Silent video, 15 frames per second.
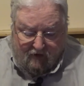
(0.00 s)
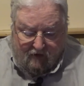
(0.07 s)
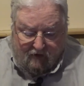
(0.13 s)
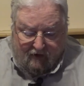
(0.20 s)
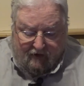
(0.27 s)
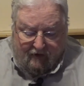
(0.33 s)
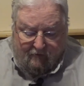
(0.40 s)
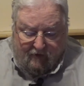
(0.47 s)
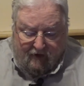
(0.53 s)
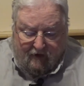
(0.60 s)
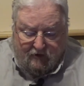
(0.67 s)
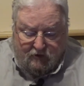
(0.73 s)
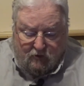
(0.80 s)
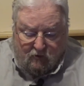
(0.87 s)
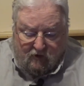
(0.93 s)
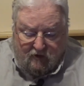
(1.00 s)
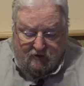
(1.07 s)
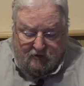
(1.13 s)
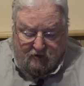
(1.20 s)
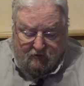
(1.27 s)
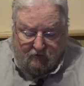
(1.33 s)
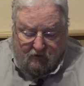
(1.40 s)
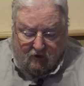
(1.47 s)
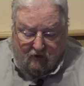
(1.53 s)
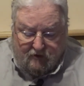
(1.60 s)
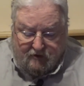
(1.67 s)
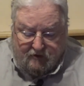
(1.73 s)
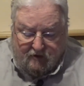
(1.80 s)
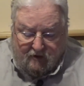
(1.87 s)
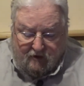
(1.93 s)
Let a man so consider
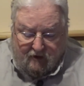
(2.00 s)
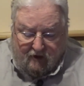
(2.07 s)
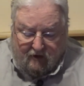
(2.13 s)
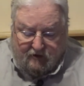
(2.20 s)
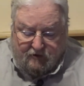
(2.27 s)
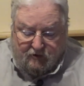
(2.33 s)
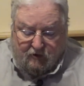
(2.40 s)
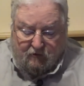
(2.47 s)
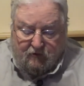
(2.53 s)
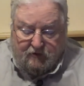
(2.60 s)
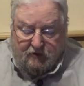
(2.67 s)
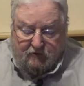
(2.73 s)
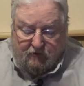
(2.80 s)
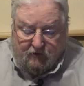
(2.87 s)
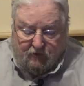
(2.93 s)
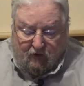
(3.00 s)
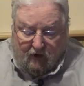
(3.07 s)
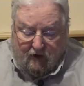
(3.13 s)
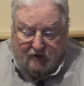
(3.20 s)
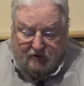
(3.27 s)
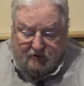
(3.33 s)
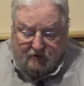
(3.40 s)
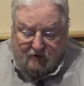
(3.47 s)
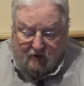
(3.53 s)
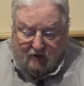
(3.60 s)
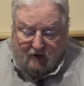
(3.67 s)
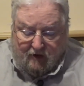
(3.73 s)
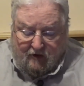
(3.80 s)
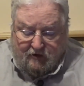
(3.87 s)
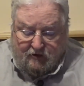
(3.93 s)
us as servants of Christ
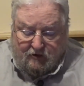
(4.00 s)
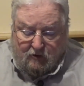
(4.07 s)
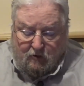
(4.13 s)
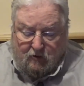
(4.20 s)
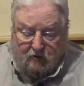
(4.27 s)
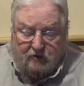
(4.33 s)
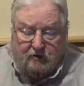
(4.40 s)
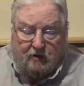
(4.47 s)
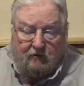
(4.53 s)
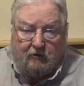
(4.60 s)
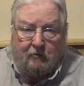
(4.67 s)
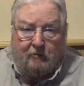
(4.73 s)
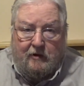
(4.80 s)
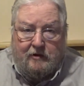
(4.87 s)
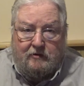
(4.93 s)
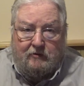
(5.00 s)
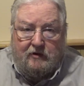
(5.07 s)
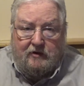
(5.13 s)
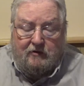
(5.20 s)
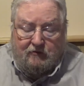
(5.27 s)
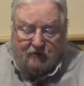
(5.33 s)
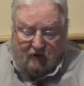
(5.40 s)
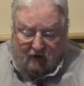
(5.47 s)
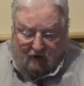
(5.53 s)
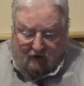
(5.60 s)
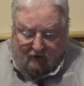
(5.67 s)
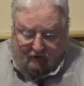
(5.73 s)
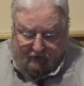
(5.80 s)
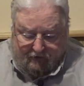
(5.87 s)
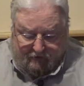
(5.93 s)
and stewards of the mysteries of
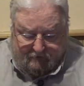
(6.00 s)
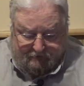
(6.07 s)
God."